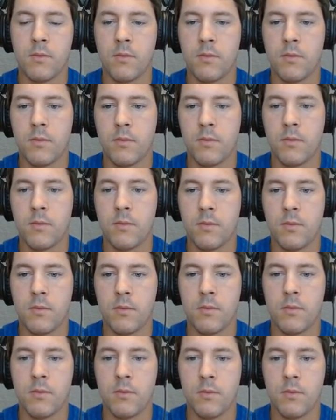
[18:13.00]

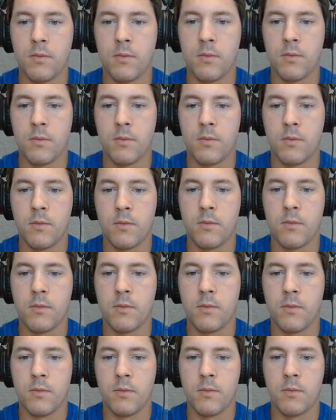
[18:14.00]

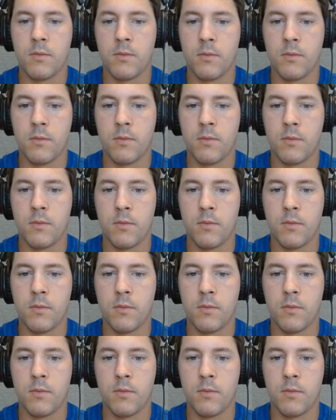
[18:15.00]
This person isn't speaking.